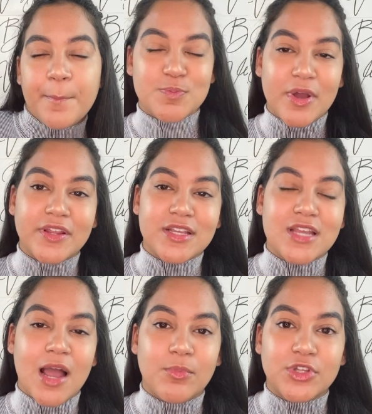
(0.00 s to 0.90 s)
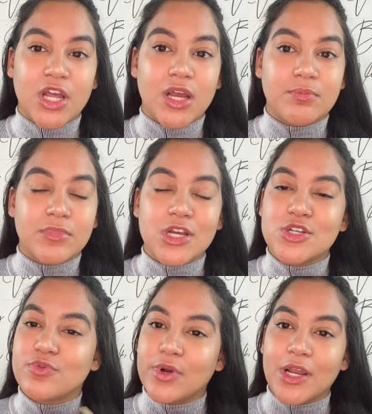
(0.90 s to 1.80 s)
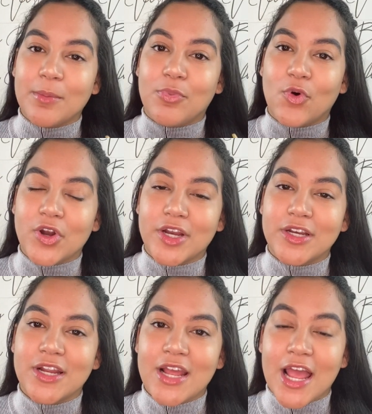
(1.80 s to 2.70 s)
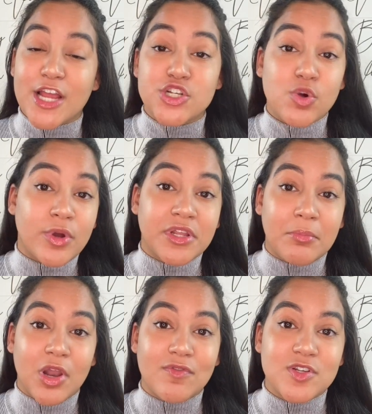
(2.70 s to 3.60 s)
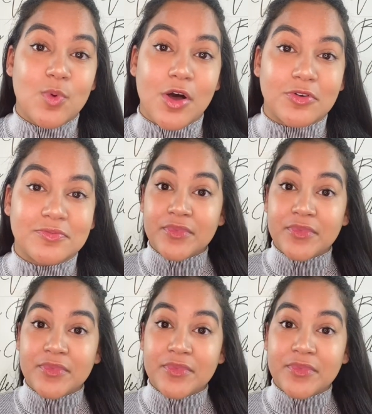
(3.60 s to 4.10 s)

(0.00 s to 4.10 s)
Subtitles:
Spending time with them is really important, and showing them love as well.